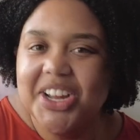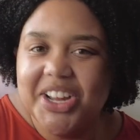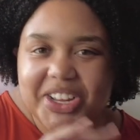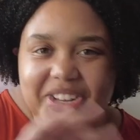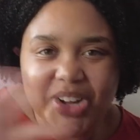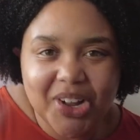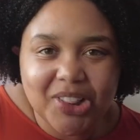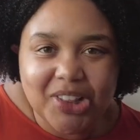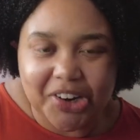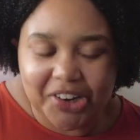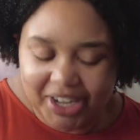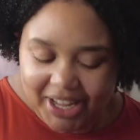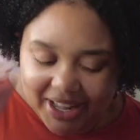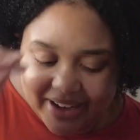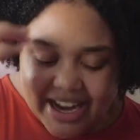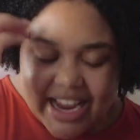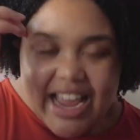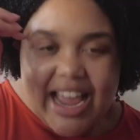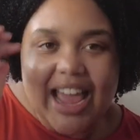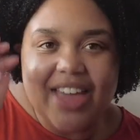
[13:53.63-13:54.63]
You'll learn it.
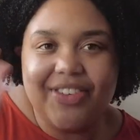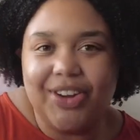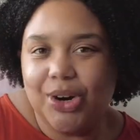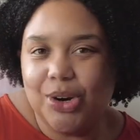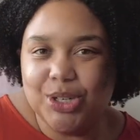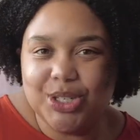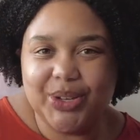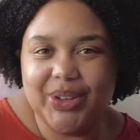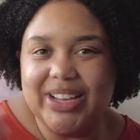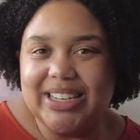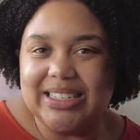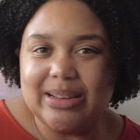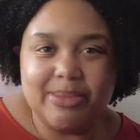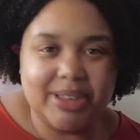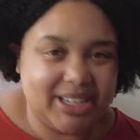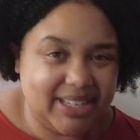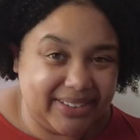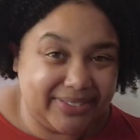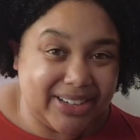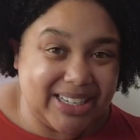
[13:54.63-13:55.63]
And then also like some of
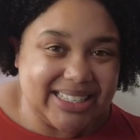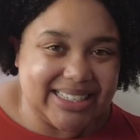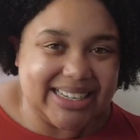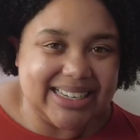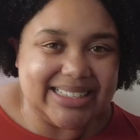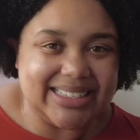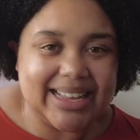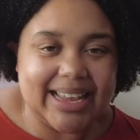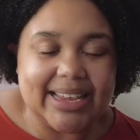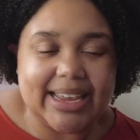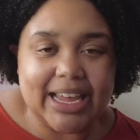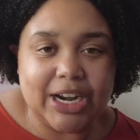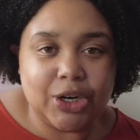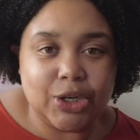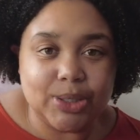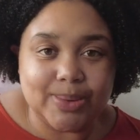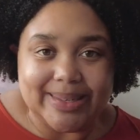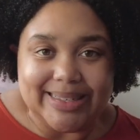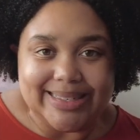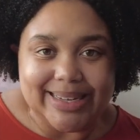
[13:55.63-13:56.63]
the differences, like
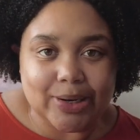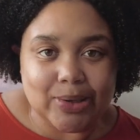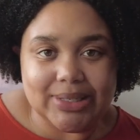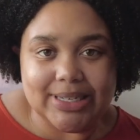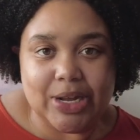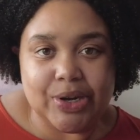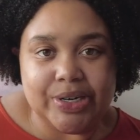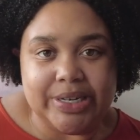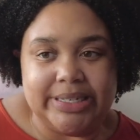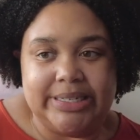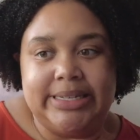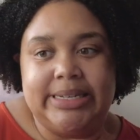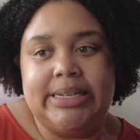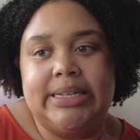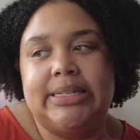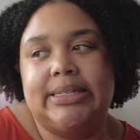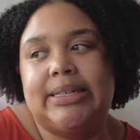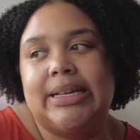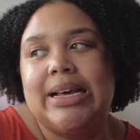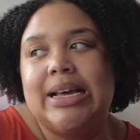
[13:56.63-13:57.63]
kiddos with sickle cell
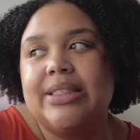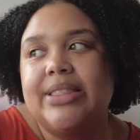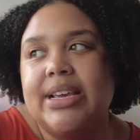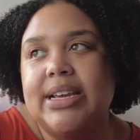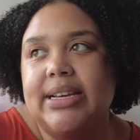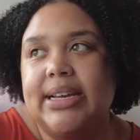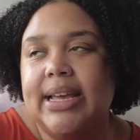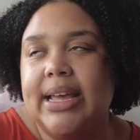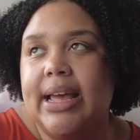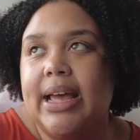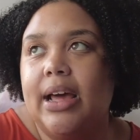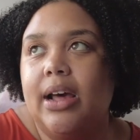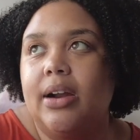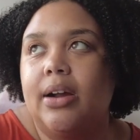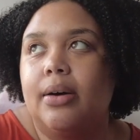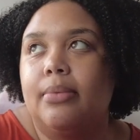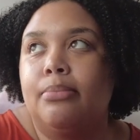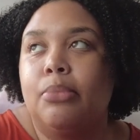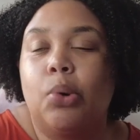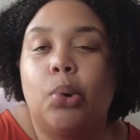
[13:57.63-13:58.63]
disease, they get
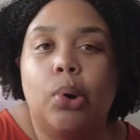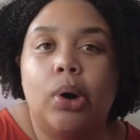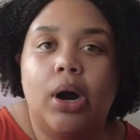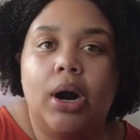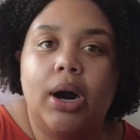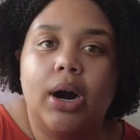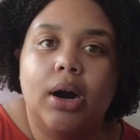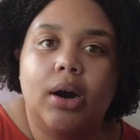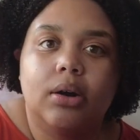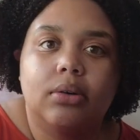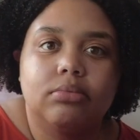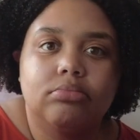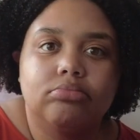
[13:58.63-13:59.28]
more